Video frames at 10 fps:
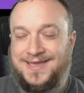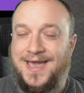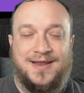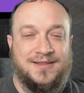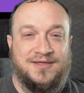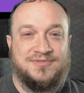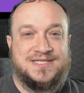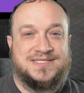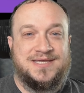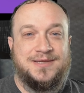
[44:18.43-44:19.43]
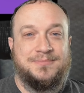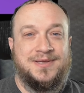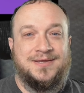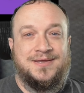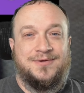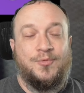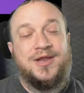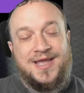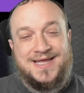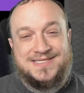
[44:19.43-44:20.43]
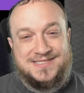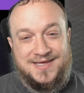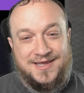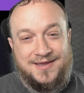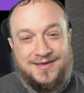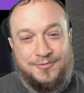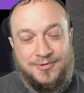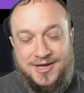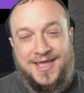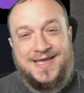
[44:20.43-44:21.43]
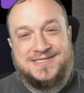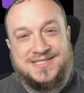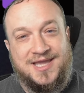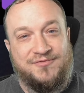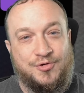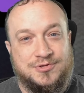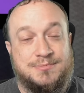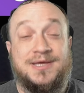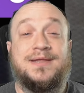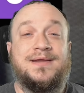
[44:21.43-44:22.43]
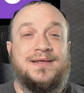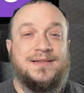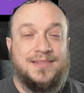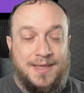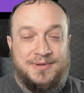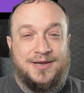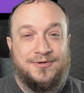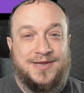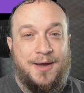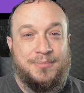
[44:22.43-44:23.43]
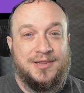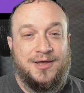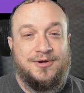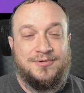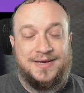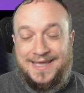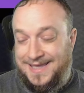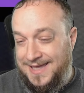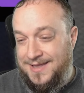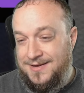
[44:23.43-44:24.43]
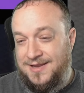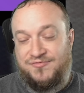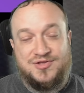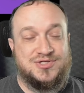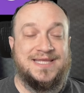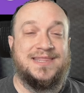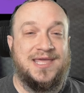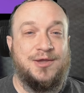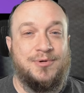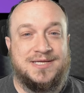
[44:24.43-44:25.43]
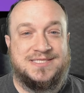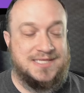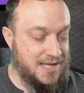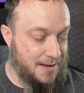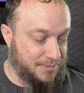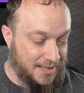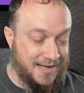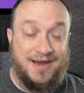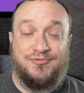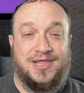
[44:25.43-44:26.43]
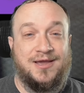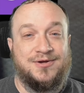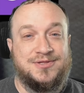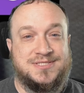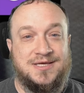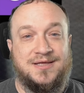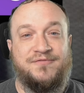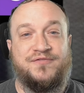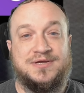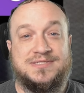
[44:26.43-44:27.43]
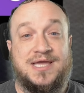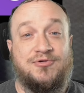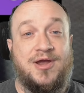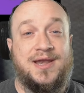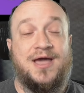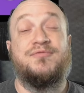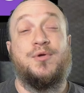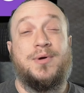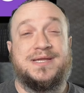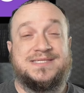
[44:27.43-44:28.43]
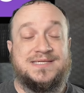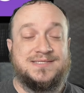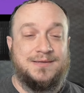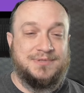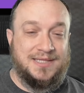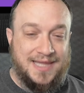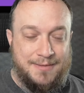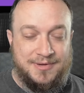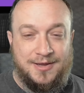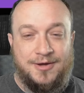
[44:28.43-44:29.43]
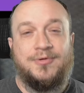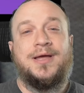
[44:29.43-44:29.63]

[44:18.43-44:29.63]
Gotta love this team. What do you guys think? What do you guys think of Ultimate? Let me know down below. And again, if there's anything you want to see, I'm playing everything under the sun, it feels like right now. If you want to see something, let me know.